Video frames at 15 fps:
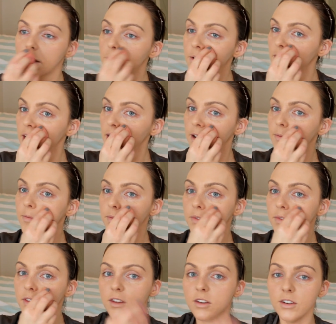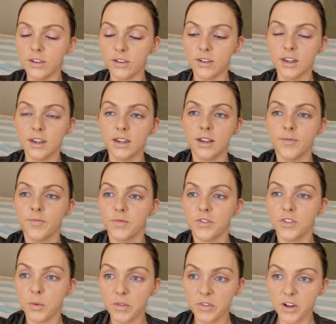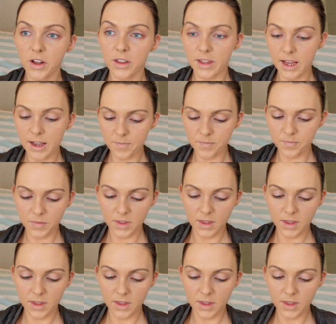Okay, good. So we've got that,